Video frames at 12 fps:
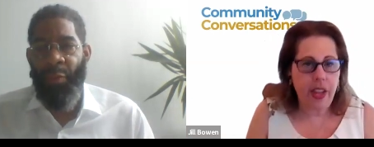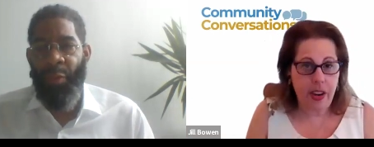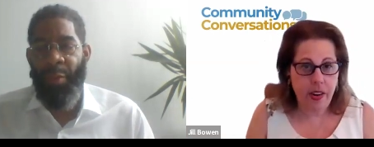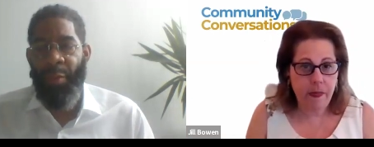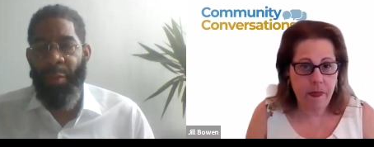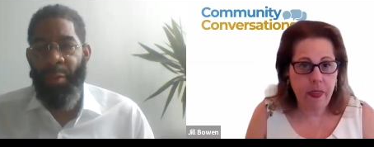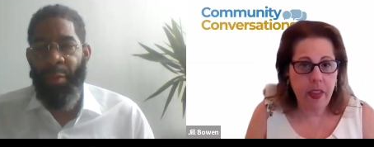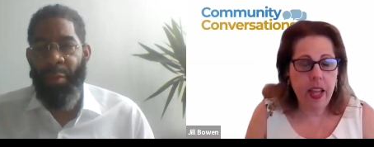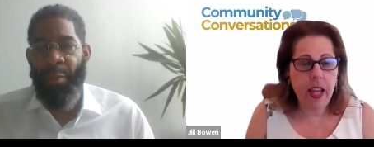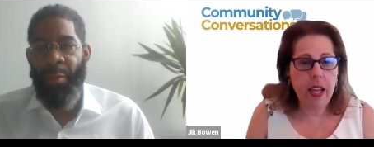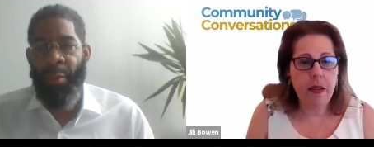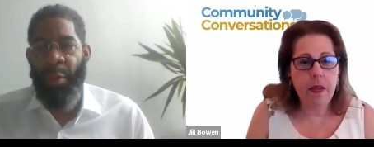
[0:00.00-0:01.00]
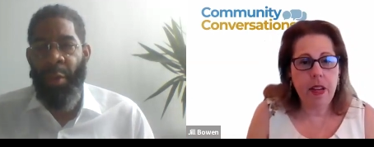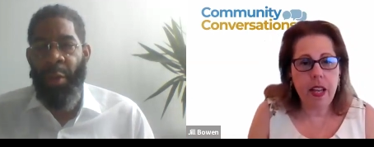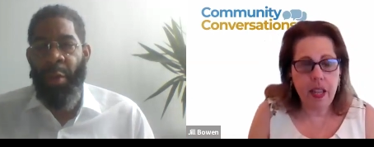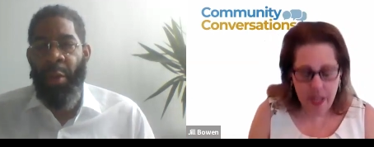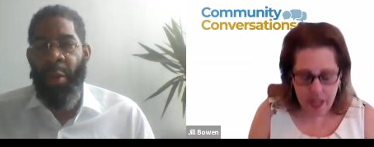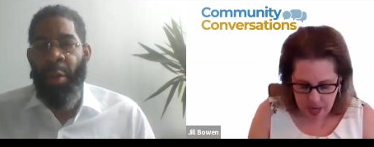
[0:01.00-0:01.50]
Speaker 1: there in
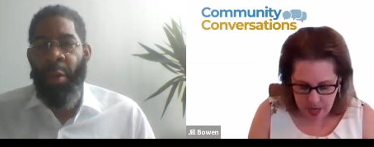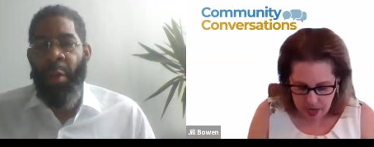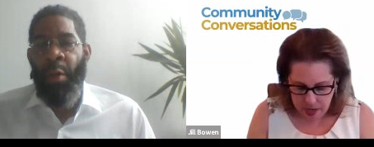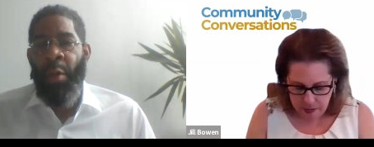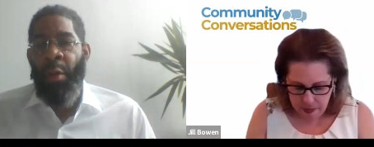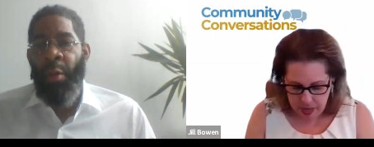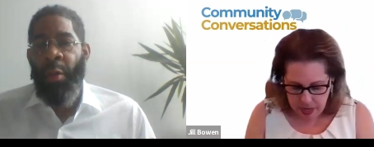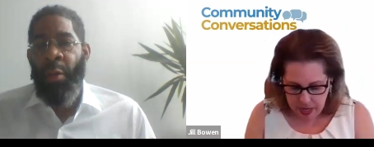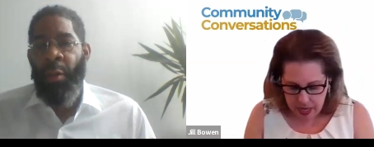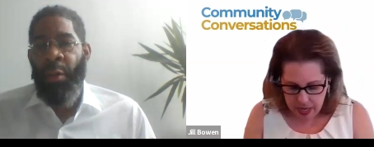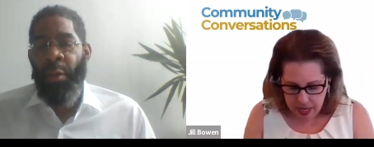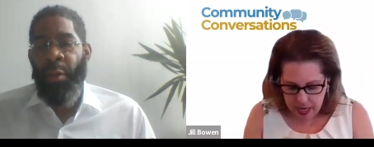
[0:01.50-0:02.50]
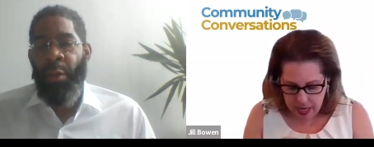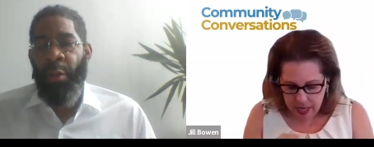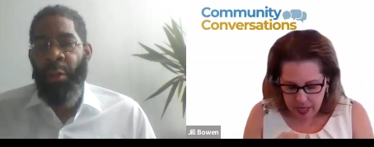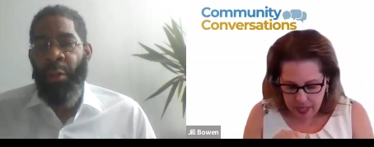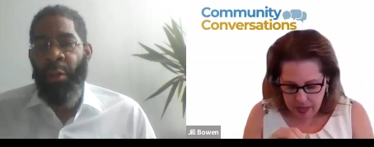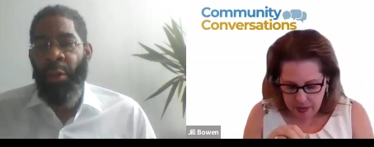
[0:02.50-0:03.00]
in um,
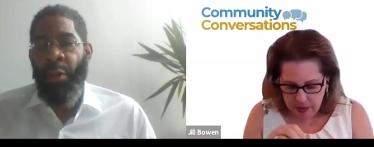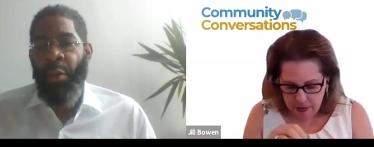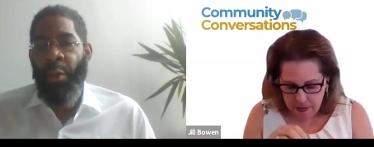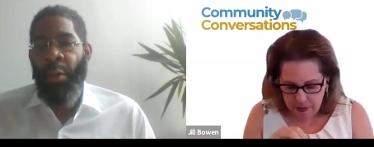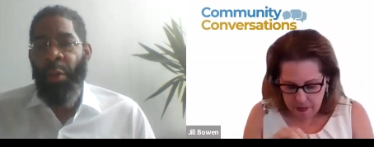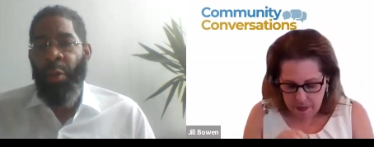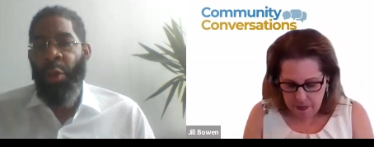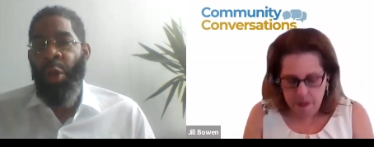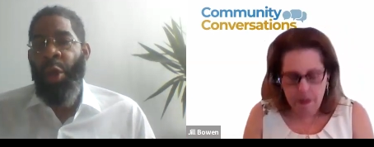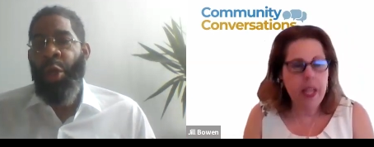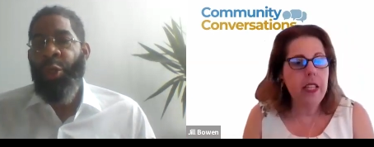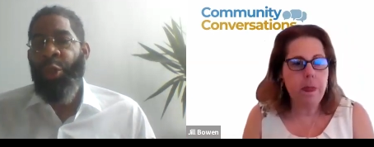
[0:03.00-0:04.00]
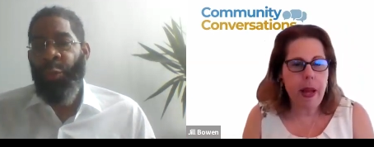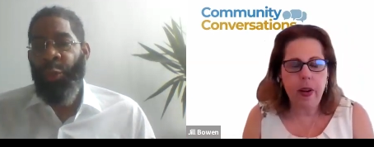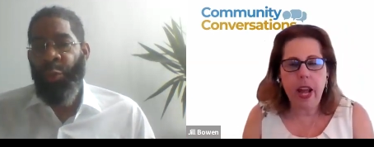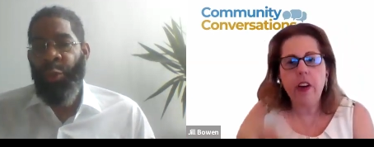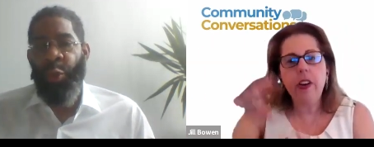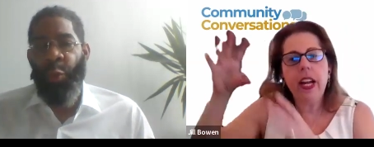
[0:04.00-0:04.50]
in East
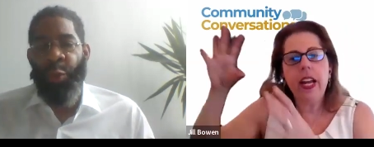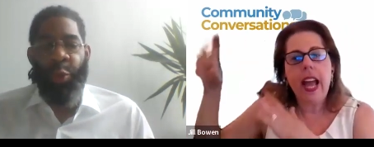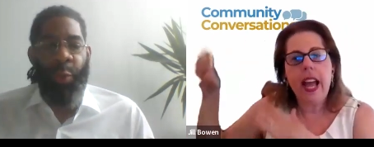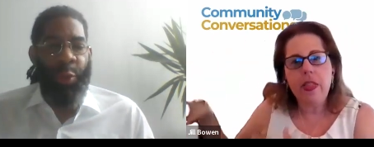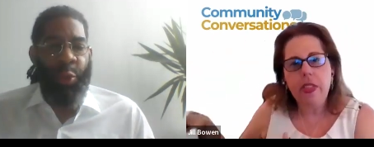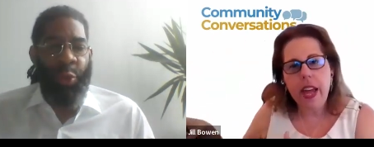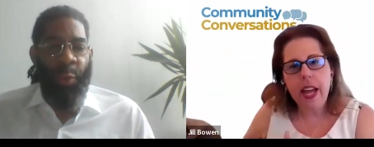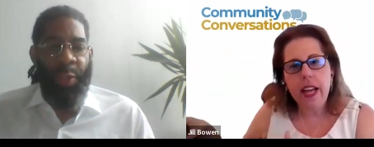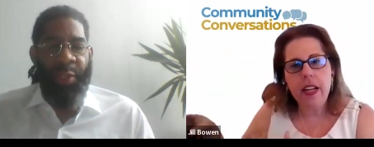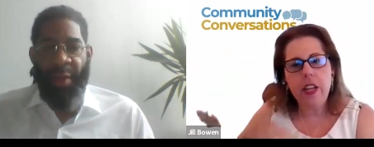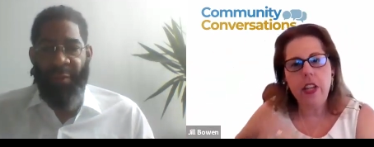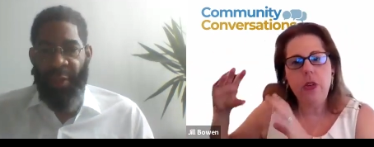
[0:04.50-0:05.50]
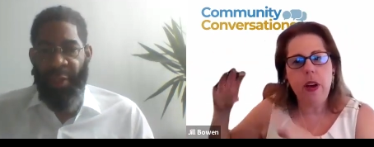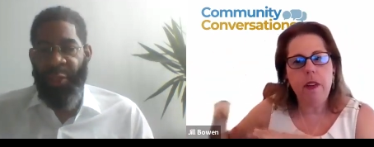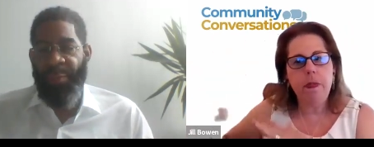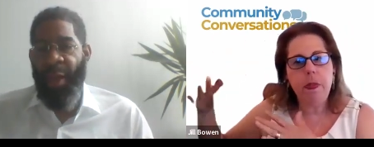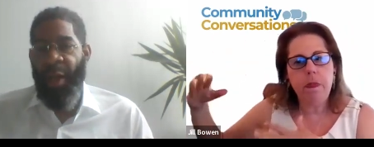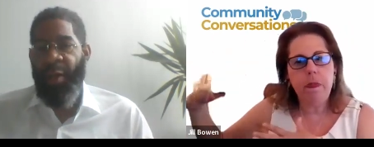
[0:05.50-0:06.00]
Mount Airy, and then 27
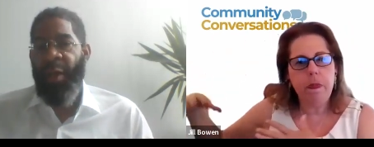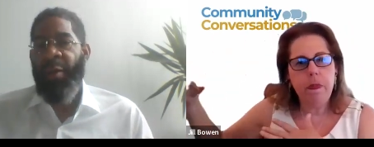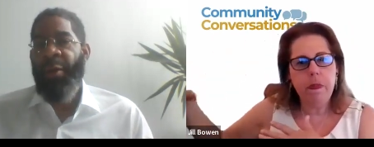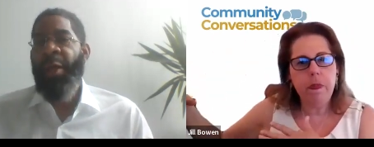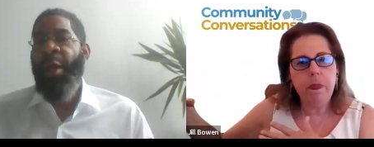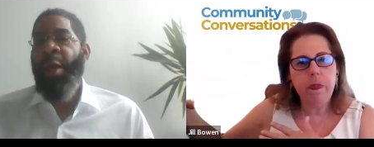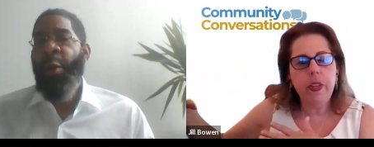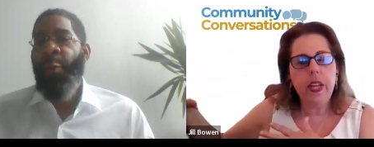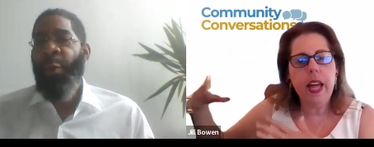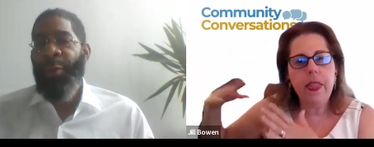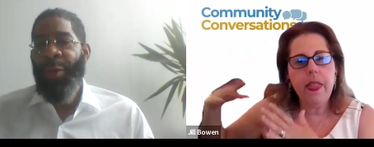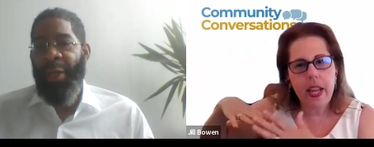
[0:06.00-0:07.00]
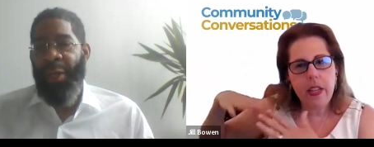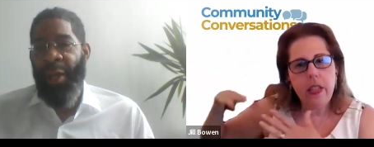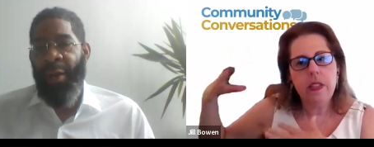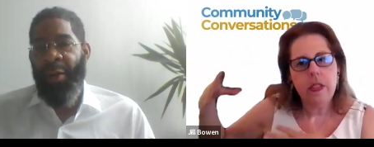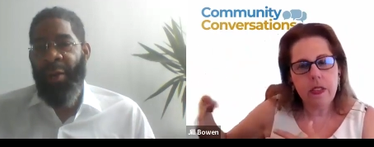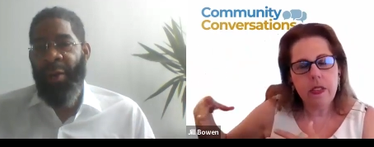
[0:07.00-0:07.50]
have, East
Speaker 2: Mount Airy. We're then,
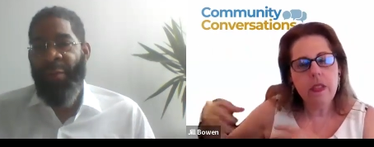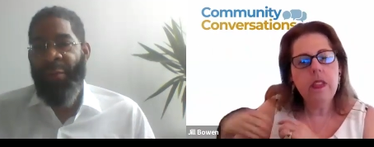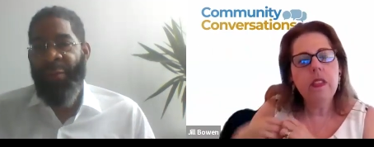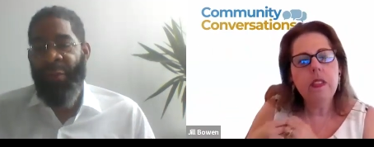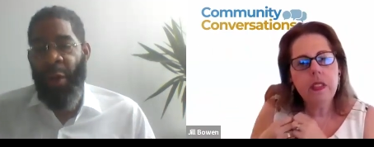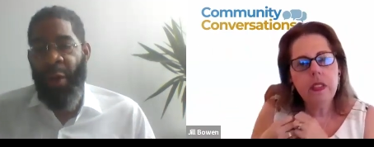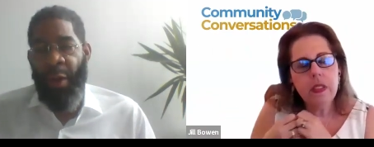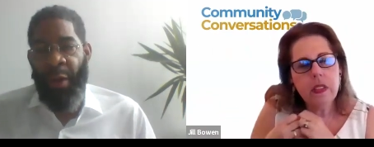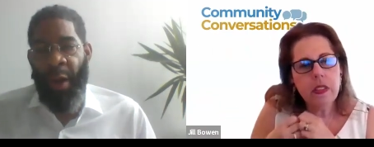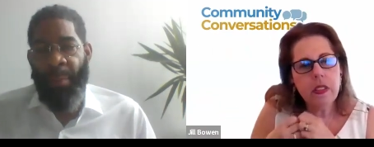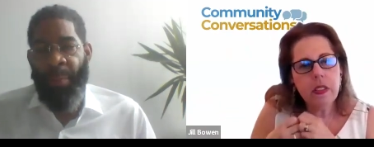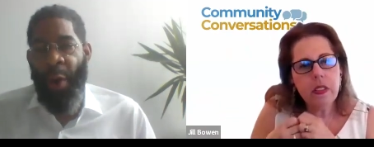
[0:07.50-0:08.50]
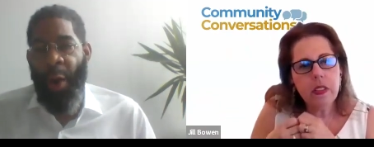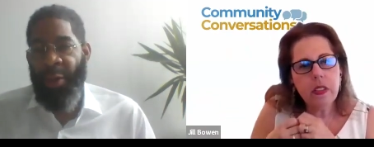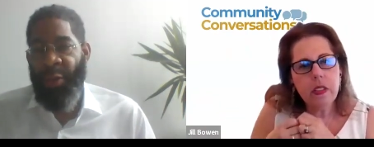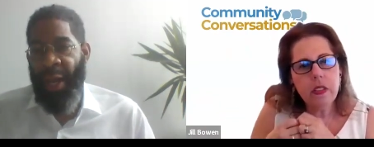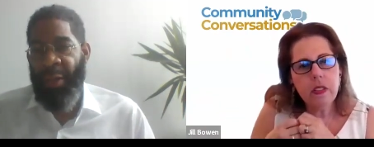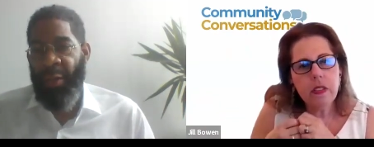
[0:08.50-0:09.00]
looking at our, our, our,
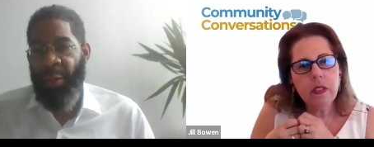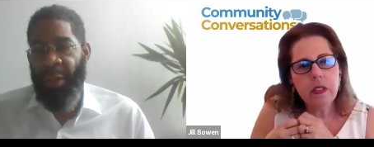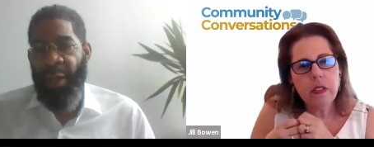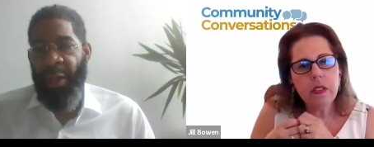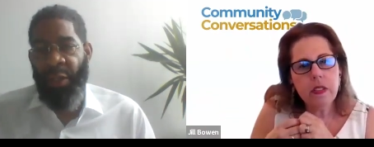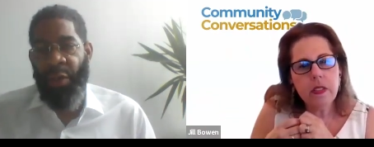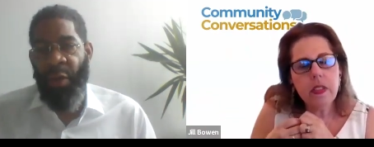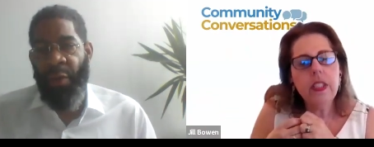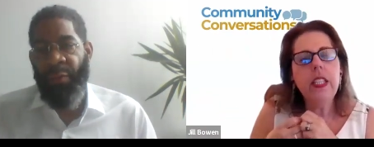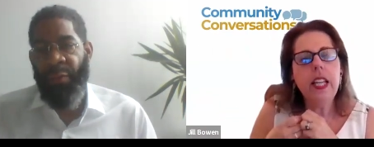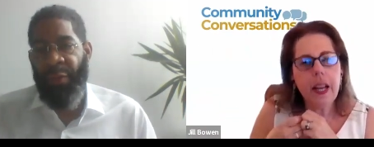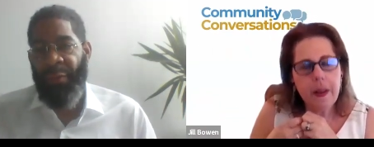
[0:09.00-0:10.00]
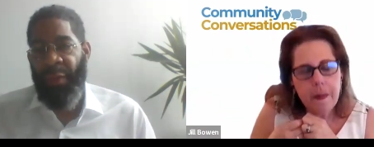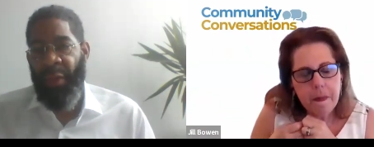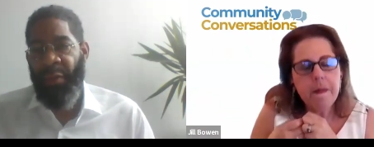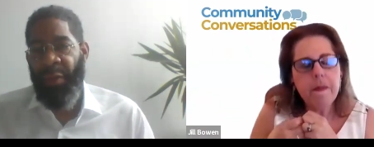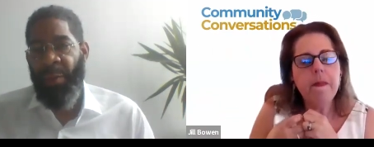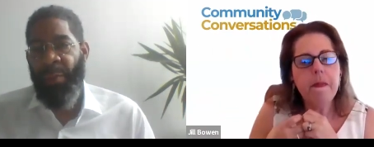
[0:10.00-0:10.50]
Parkside location on yeah.
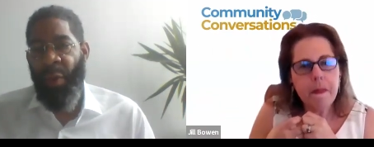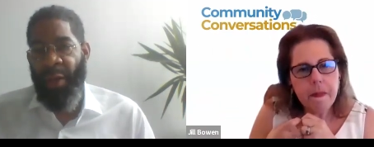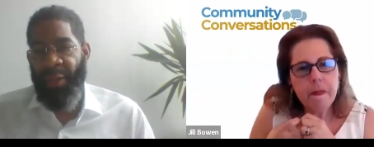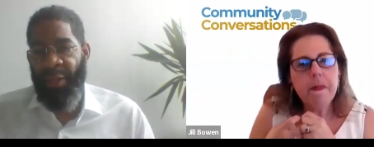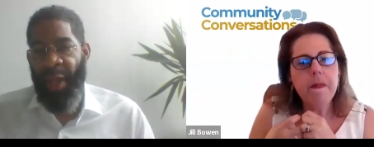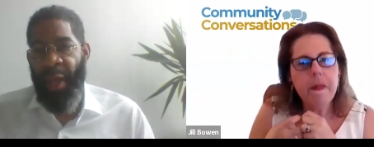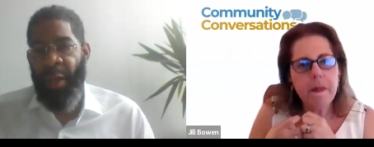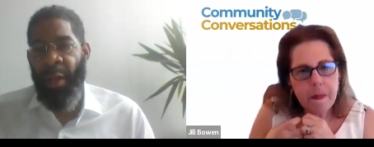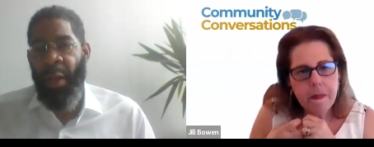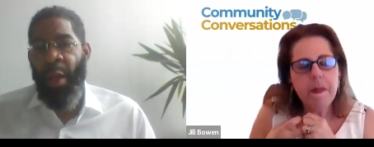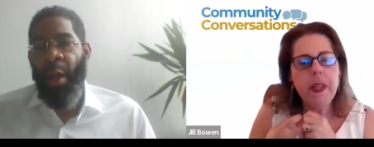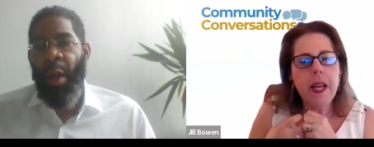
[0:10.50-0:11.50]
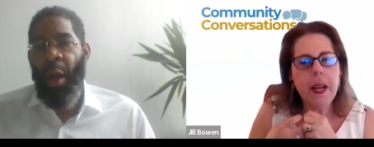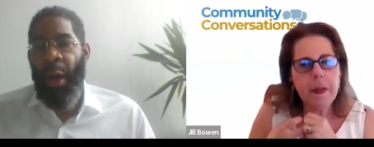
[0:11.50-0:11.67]
50th and Parkside. Yeah.